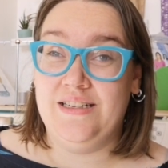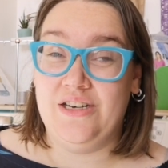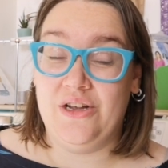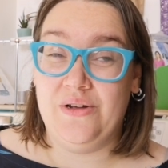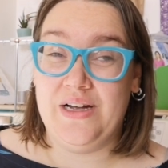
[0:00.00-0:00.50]

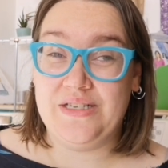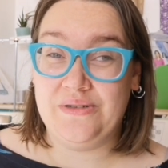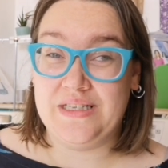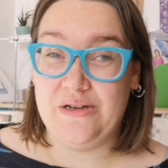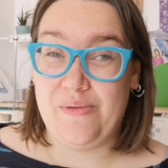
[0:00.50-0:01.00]
You know, I
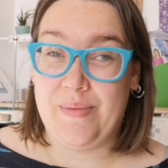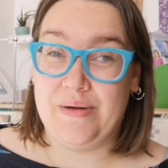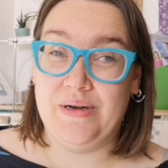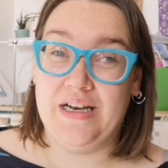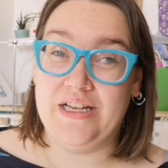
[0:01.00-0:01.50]
talked a little bit
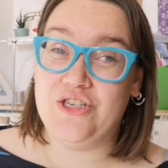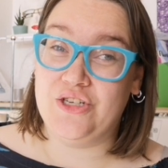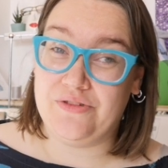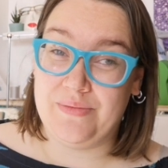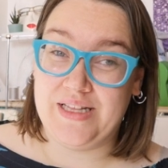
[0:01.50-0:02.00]
about, well, I
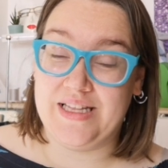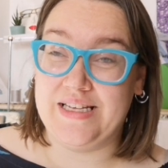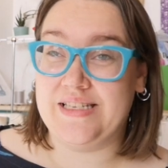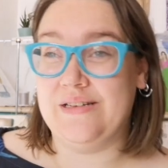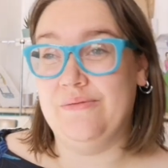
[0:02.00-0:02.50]
should have made
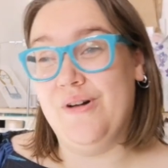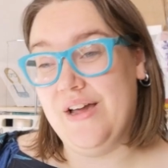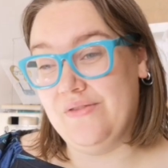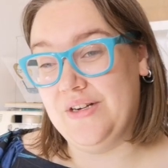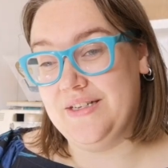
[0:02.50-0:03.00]
this.
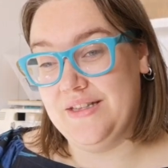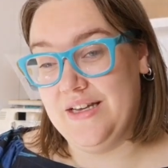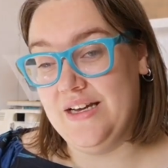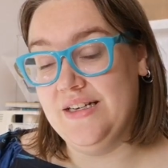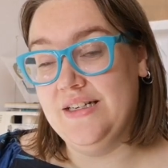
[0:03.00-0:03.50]
Why haven't I done
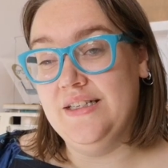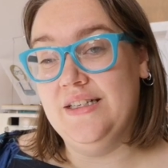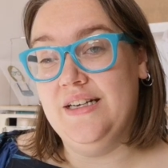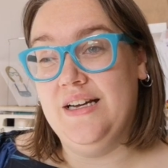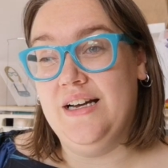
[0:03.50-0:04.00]
that?
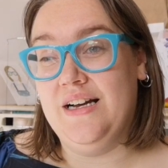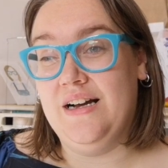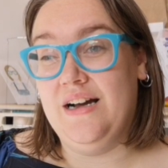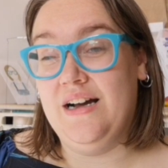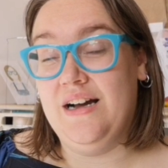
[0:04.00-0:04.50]

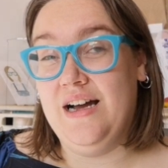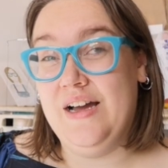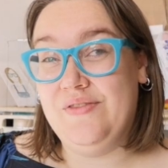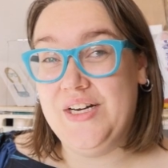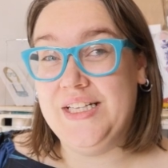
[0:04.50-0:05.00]
I
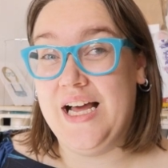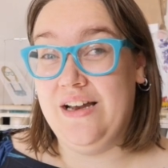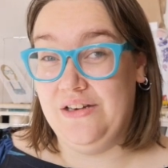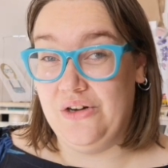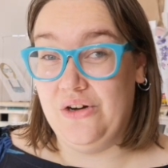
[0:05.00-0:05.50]
find that
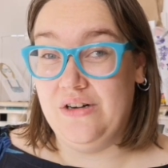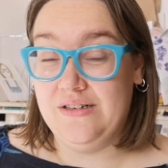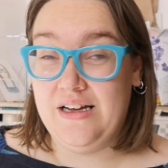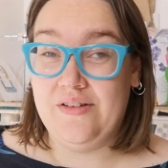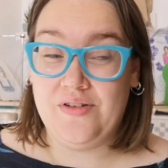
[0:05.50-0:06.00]
a lot.
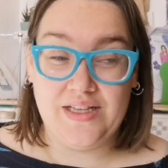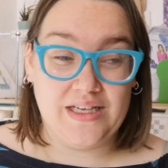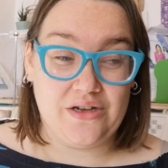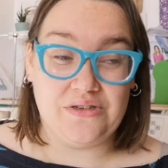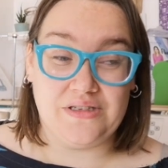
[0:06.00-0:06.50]
I find
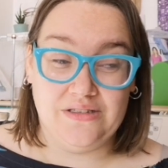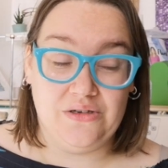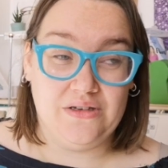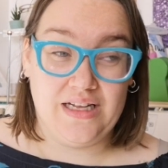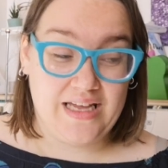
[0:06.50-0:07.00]
that goes a
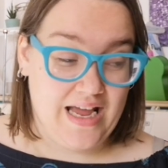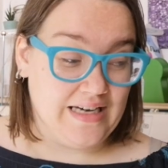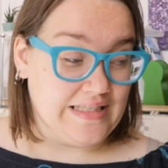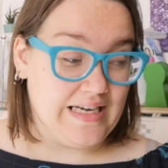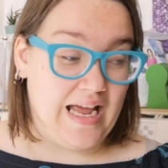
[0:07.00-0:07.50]
lot like
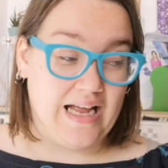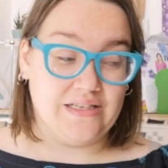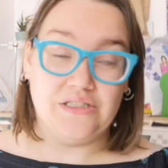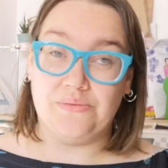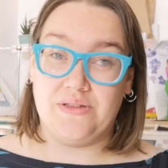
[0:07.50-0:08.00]
hand in
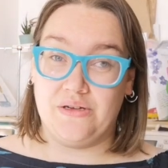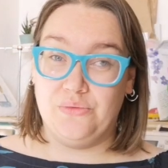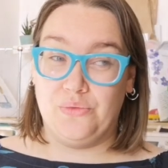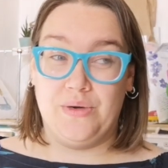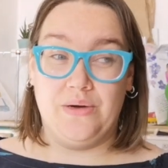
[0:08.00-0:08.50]
hand with
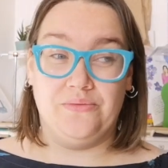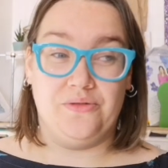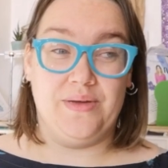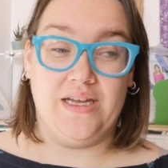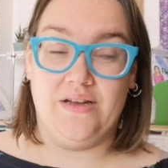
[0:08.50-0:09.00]
overwhelm
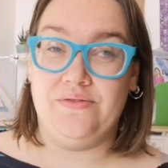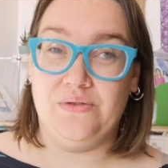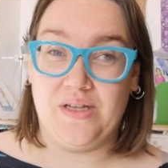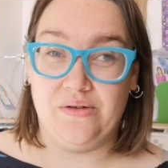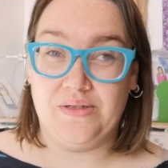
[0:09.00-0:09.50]
for me. I
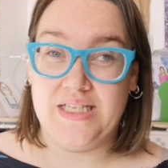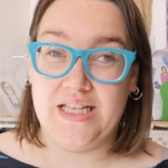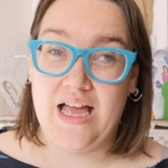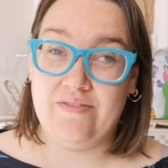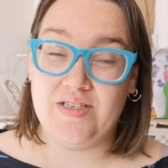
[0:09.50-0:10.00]
feel guilty
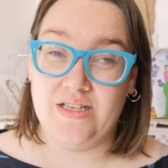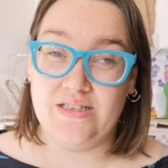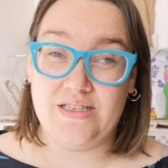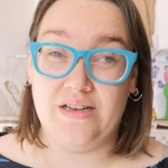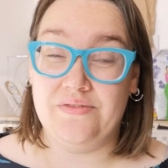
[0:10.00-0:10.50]
that I haven't
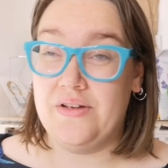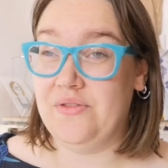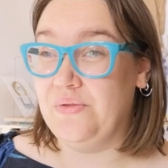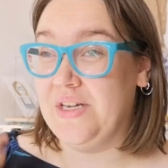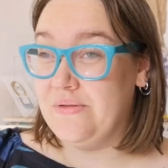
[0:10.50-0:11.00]
done stuff. I
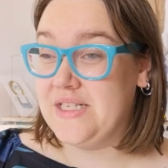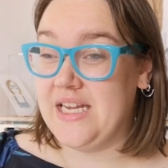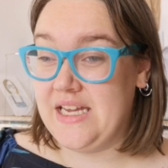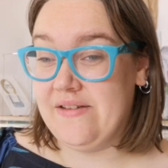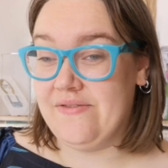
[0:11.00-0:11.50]
feel
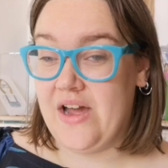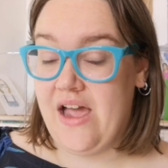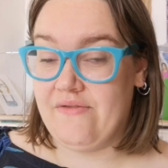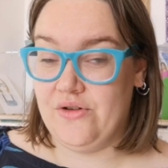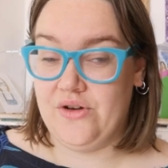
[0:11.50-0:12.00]
guilty if I
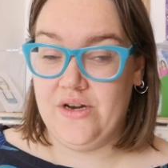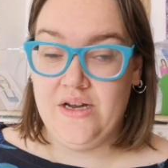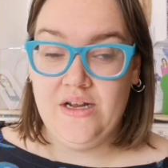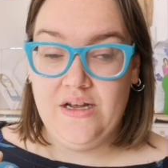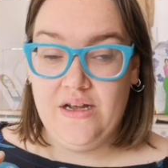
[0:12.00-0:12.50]
haven't
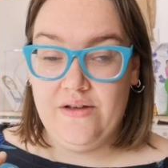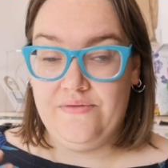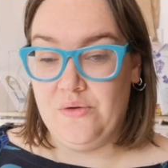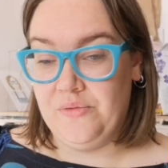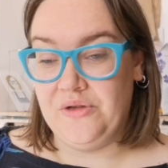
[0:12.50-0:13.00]

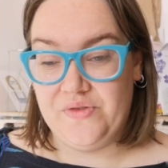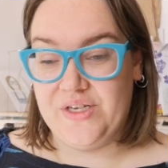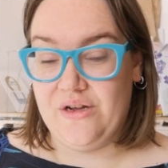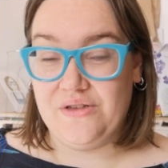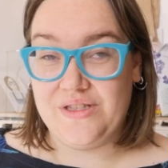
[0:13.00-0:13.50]
filmed those
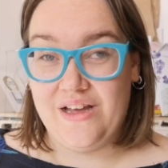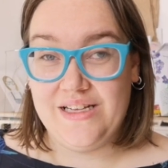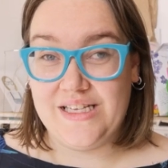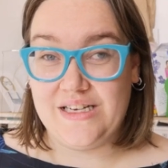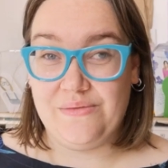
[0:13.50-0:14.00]
videos that
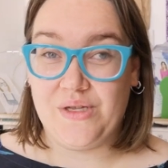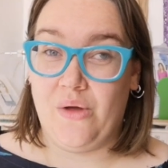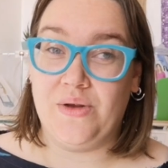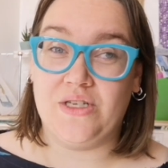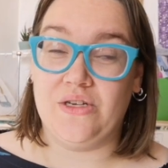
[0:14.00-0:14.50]
I said I was
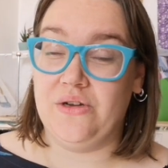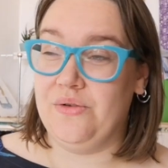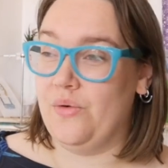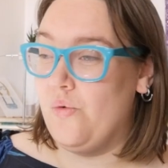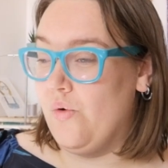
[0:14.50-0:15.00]
going
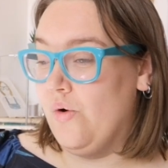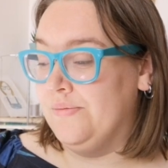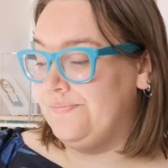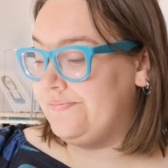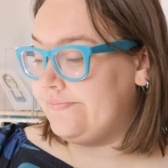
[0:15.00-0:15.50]
to, or